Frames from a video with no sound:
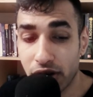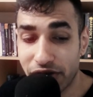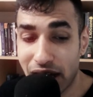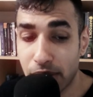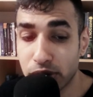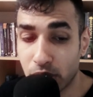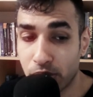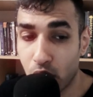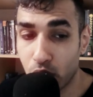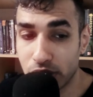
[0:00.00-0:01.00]
verb
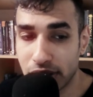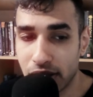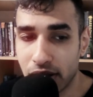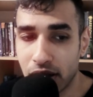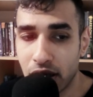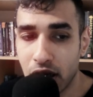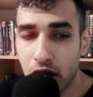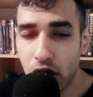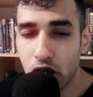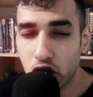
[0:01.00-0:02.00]
suppose.
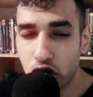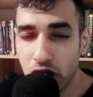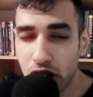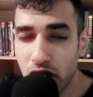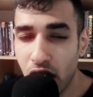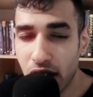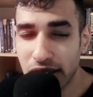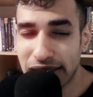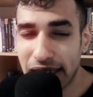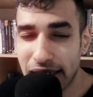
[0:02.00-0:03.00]
She
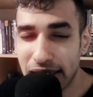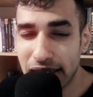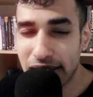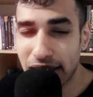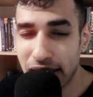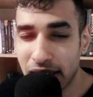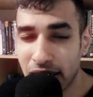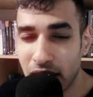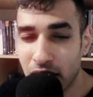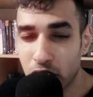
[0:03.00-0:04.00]
doesn't
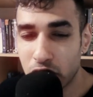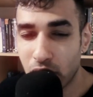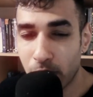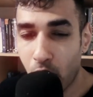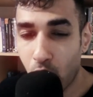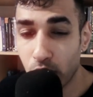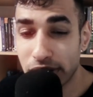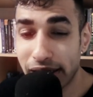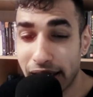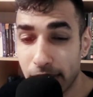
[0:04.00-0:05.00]

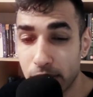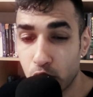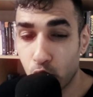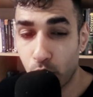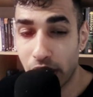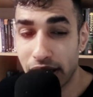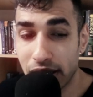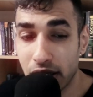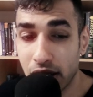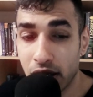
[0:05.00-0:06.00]
suppose him to
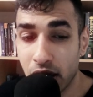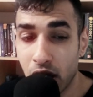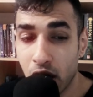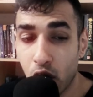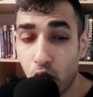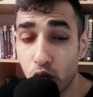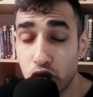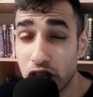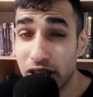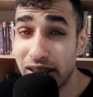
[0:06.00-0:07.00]
win, or
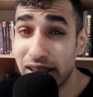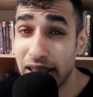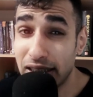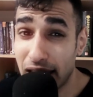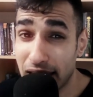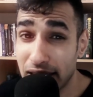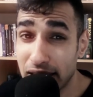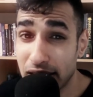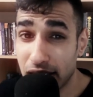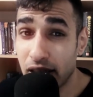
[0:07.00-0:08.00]
she
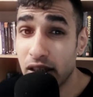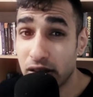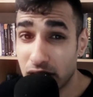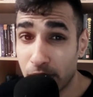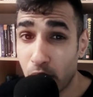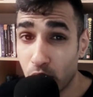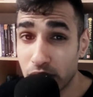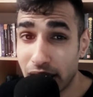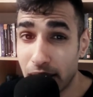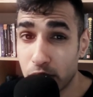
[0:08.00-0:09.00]
didn't
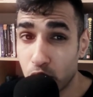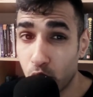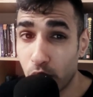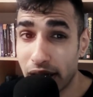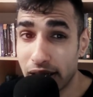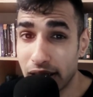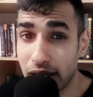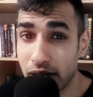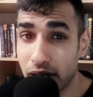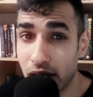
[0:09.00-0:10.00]
suppose him to
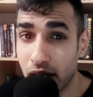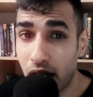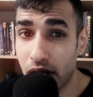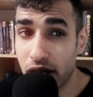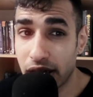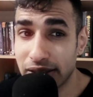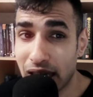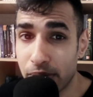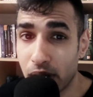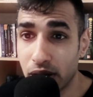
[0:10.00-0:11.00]
win. Other
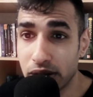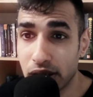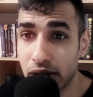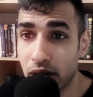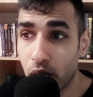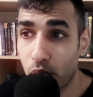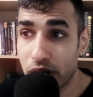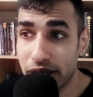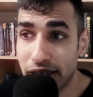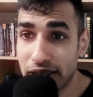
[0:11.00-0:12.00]
examples
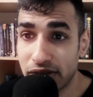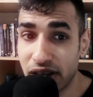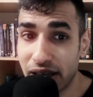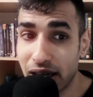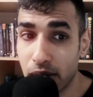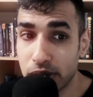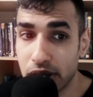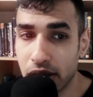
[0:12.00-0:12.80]
with these verbs.